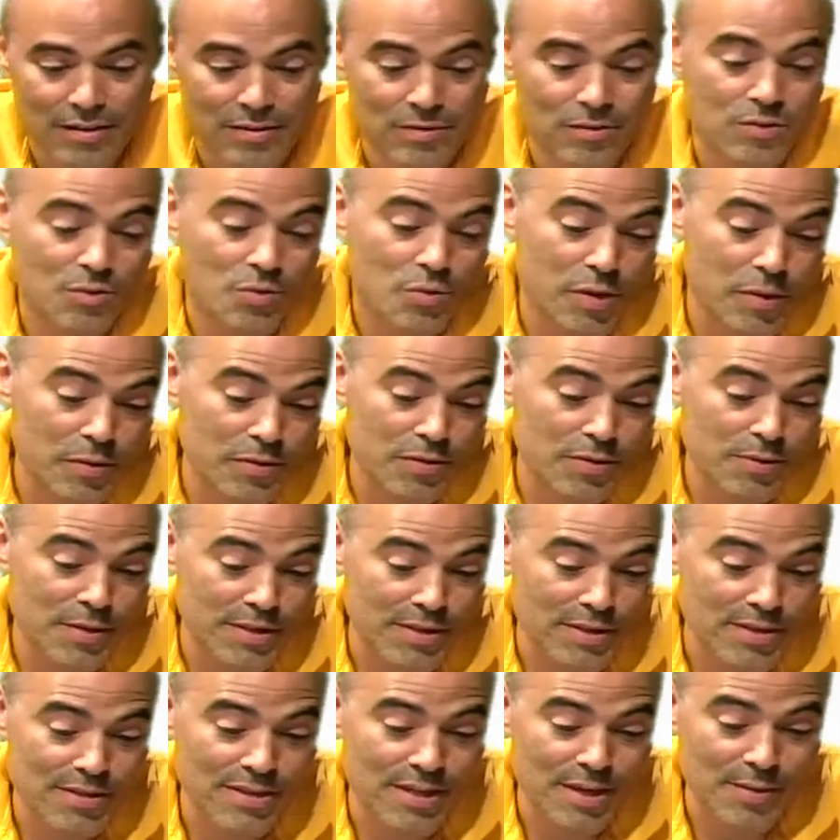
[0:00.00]
So we
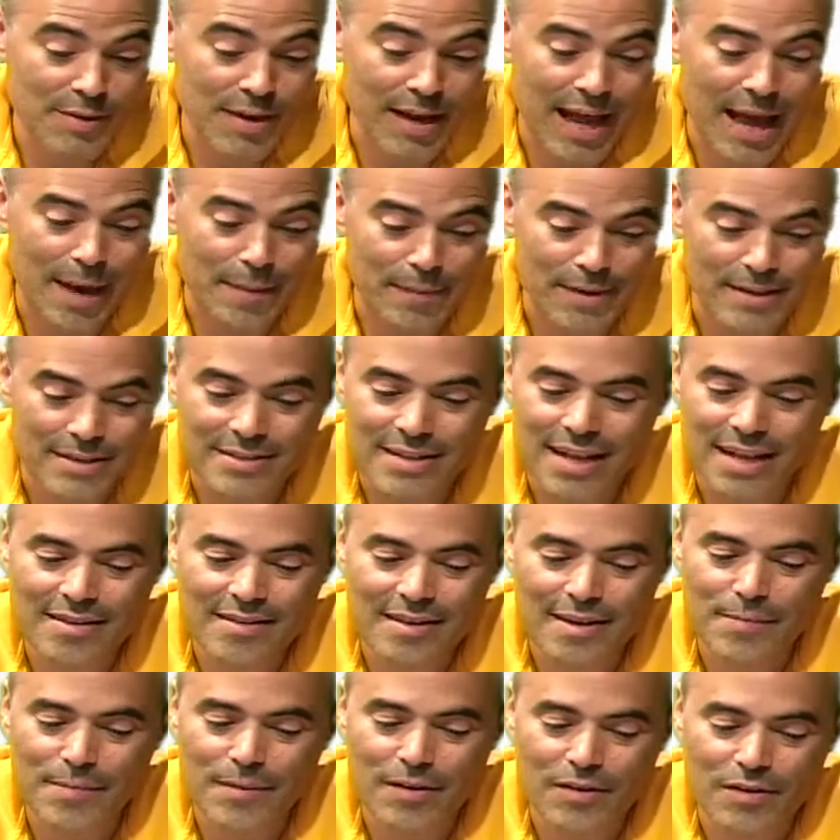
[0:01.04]
shall see what happens. It's not
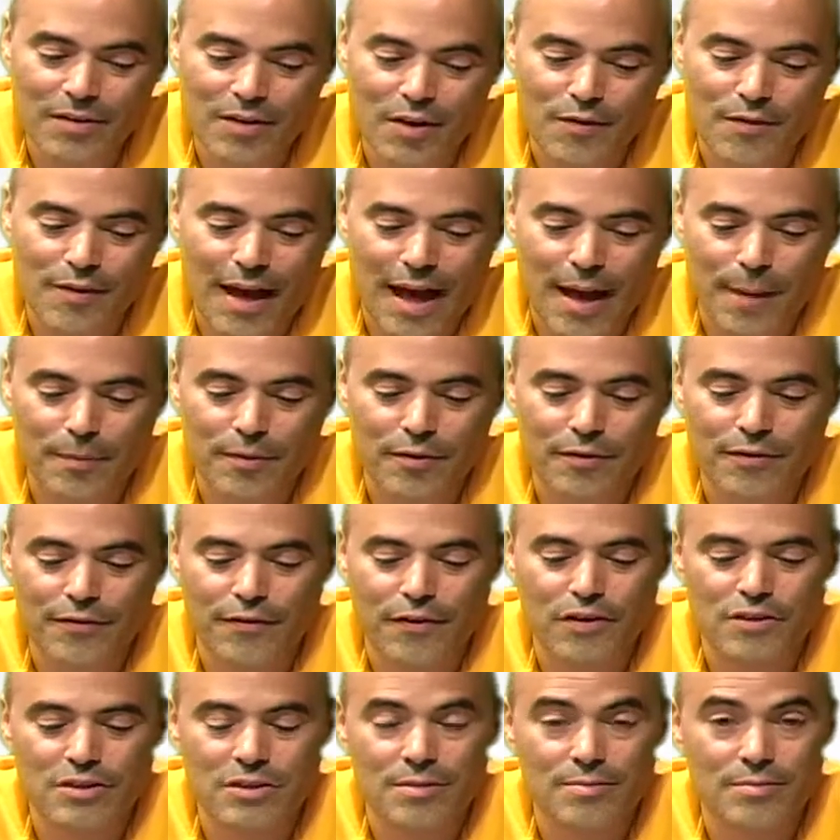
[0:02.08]
typical, though, for Apple to
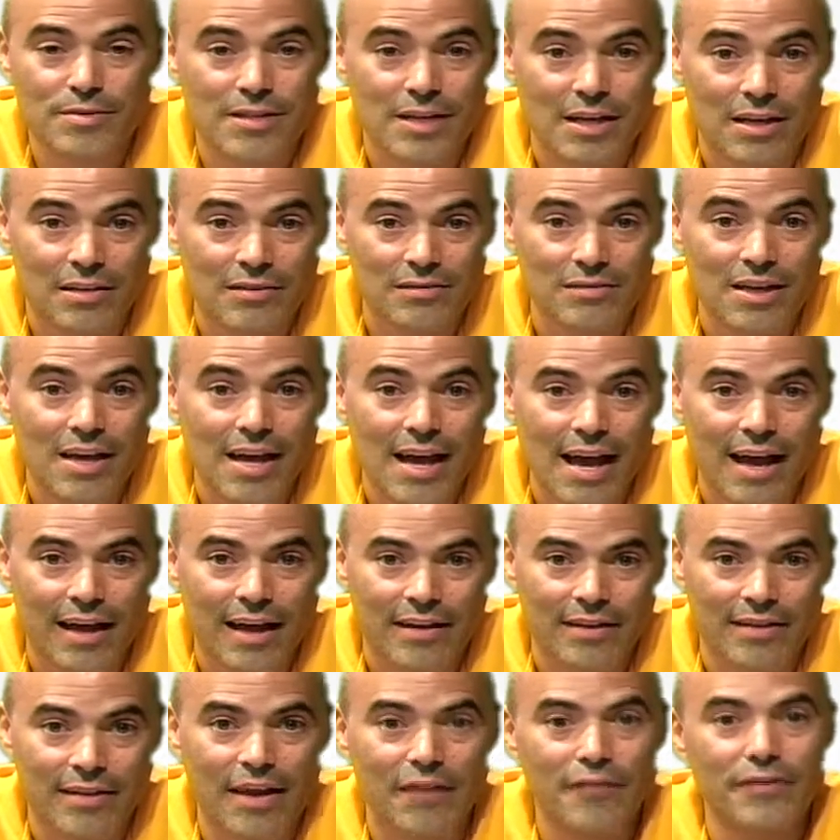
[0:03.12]
reverse themselves.
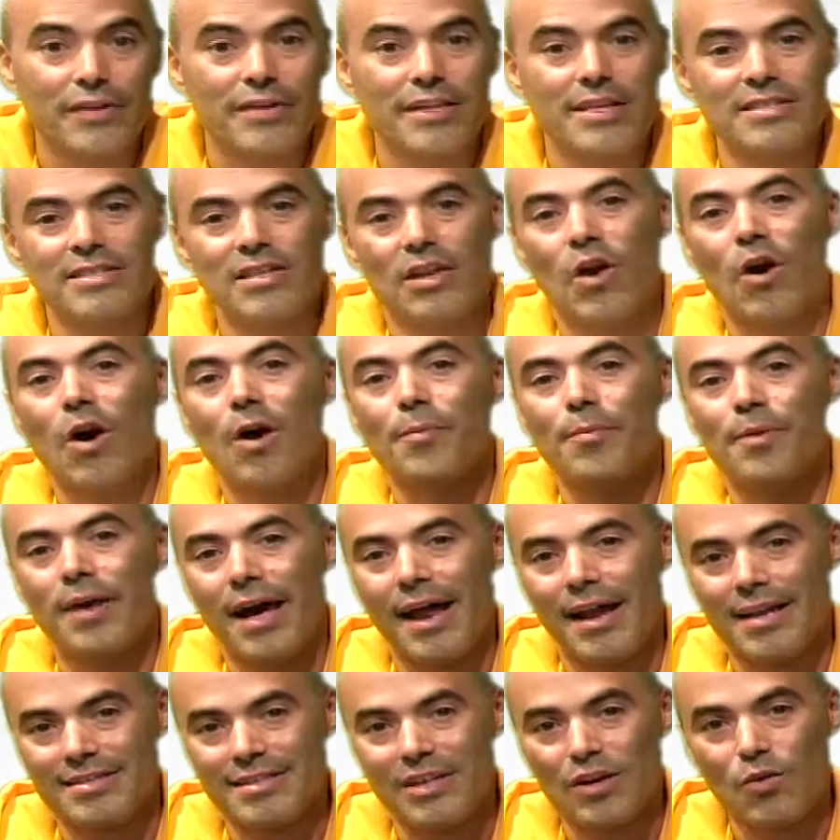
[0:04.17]
And they relisted all
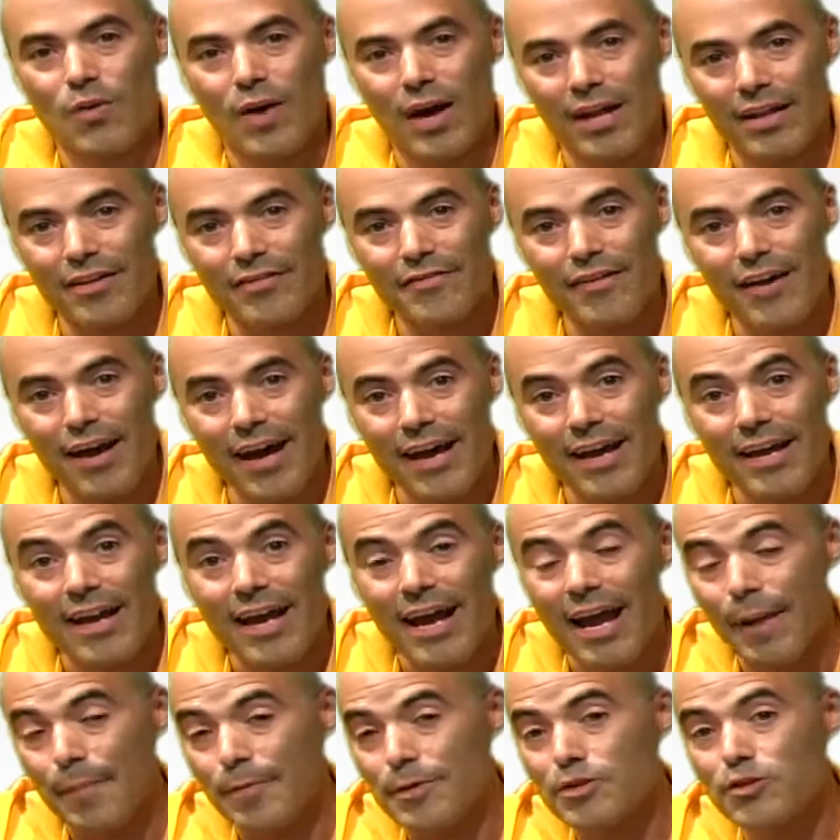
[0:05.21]
products that qualify,
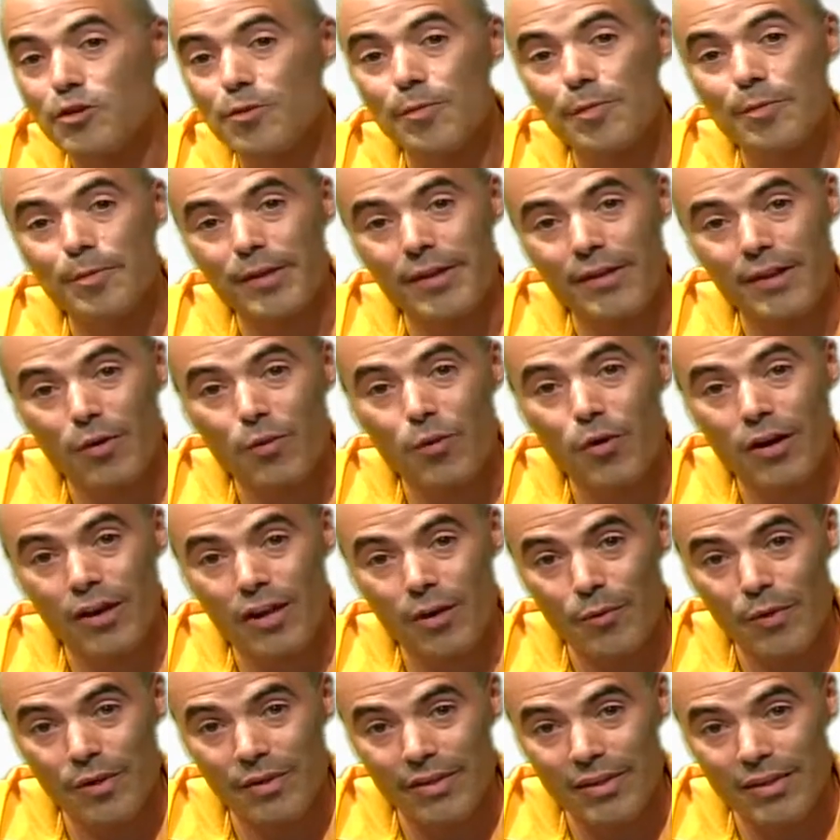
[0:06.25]
and presumably they're working
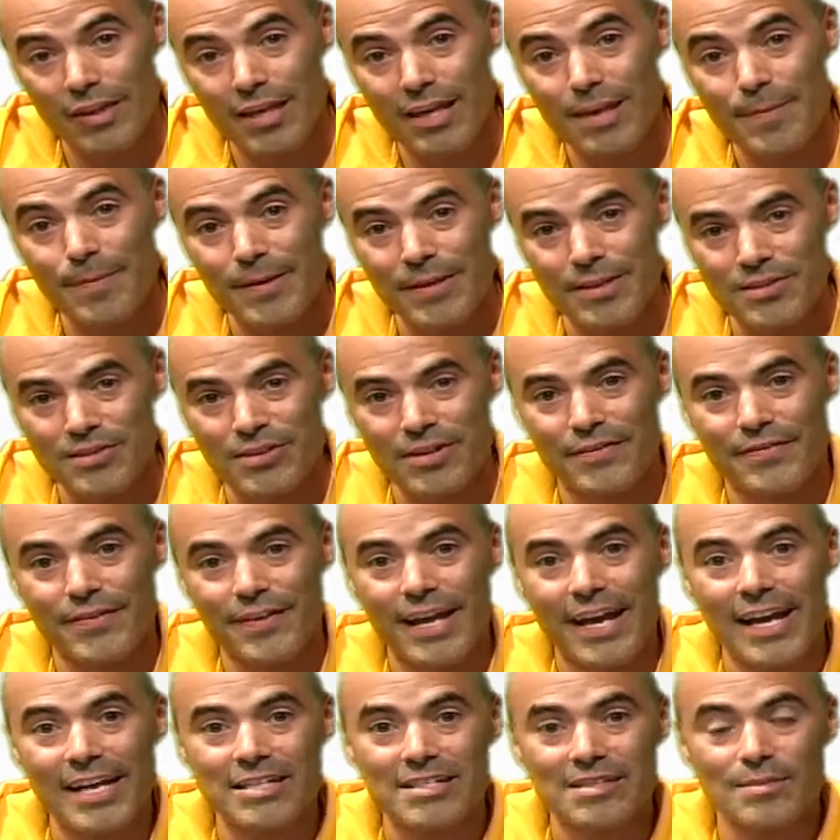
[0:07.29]
with the EPEAT
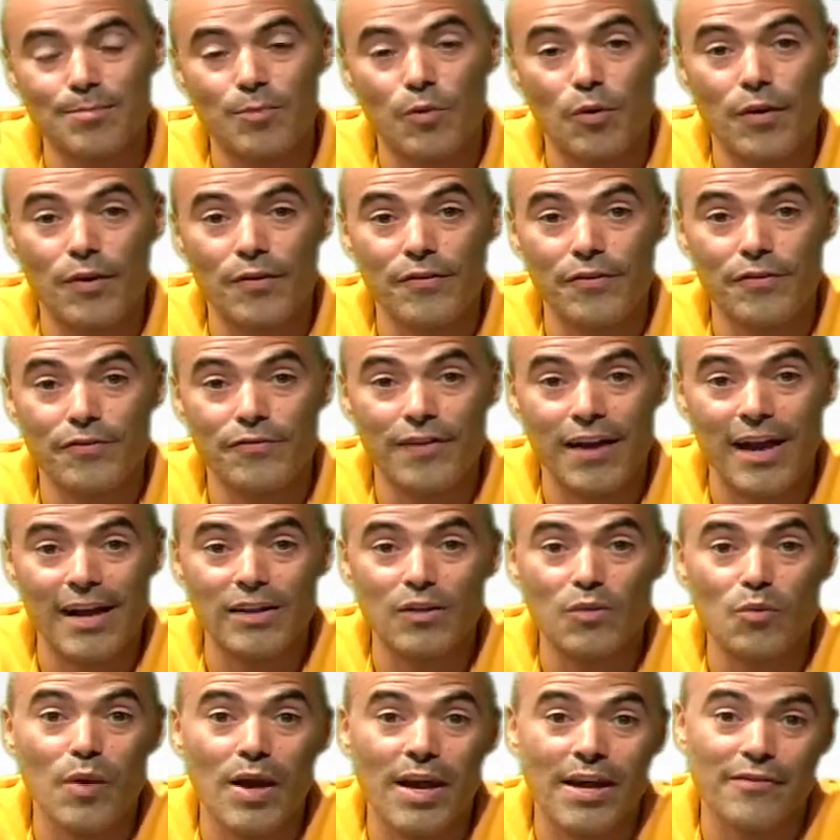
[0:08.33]
certification board to find
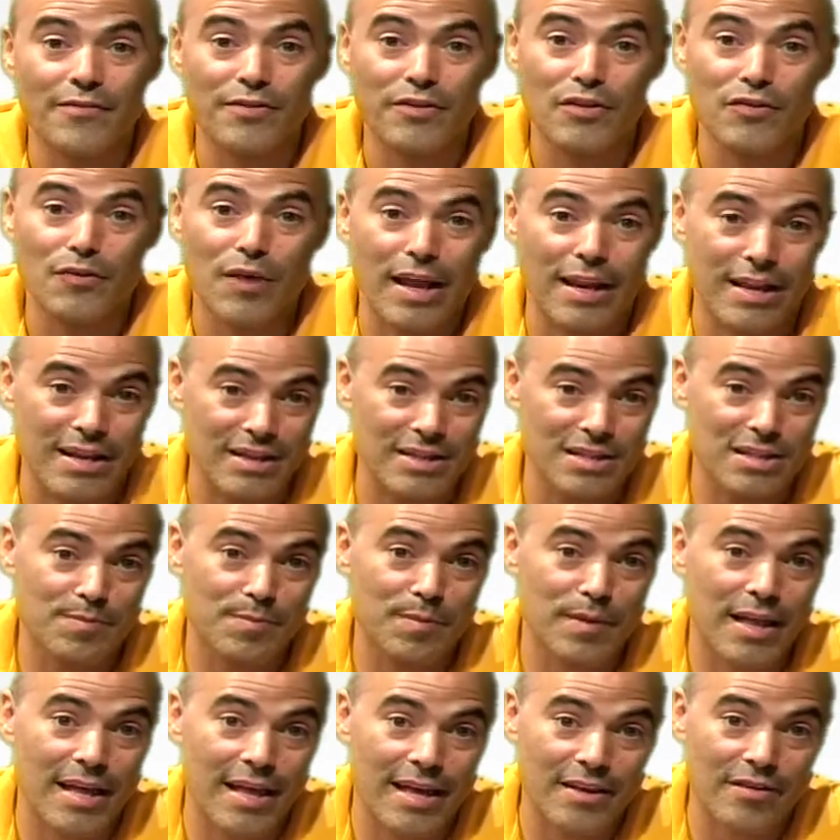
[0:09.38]
a way for the Retina
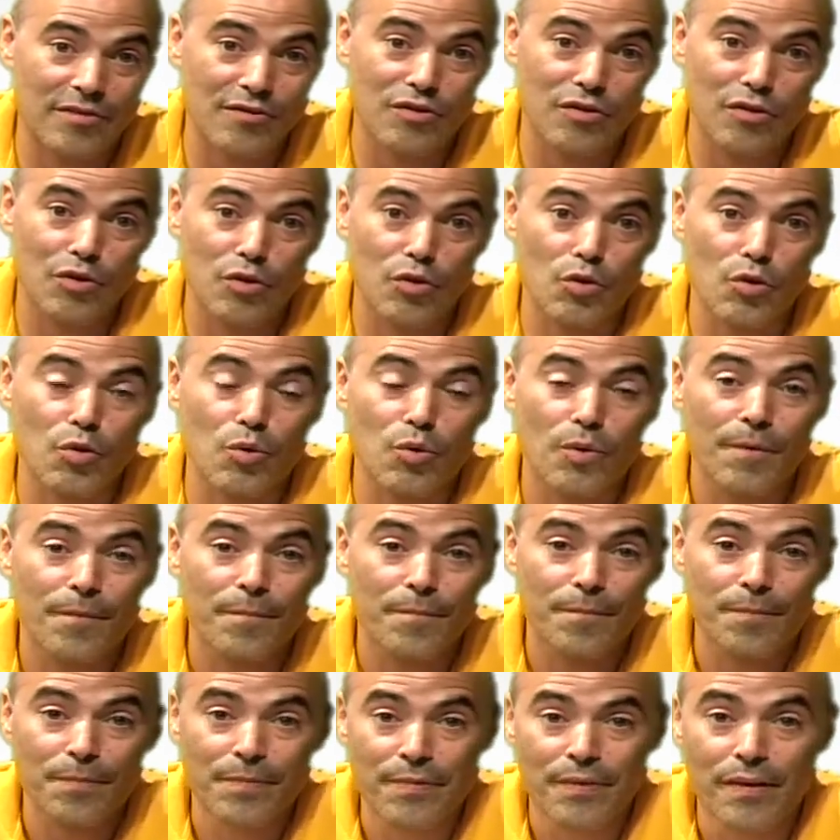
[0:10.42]
display to
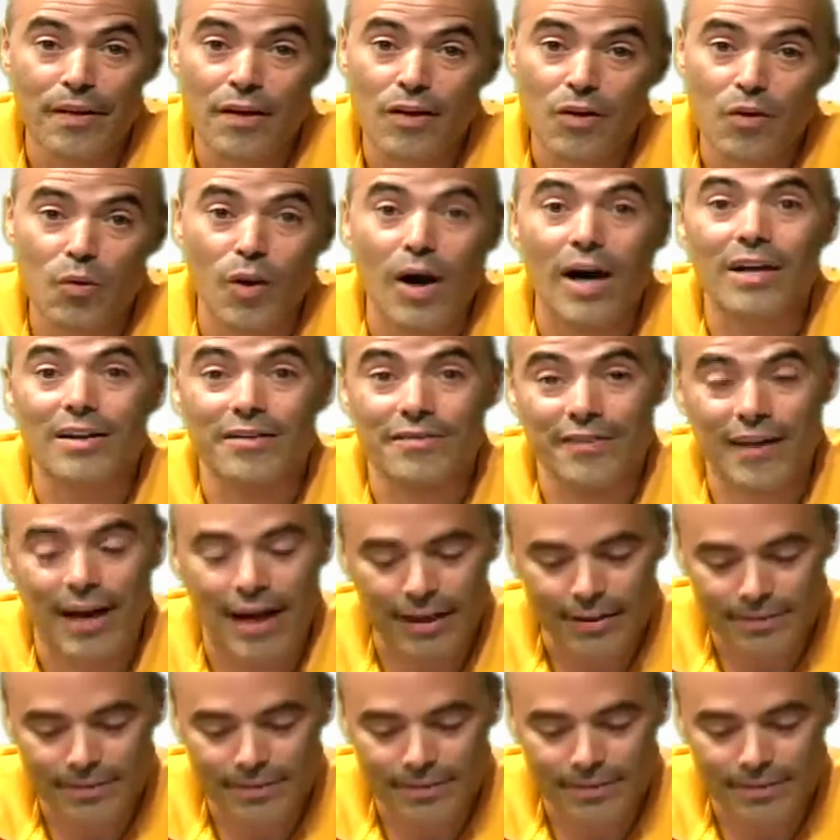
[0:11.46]
qualify.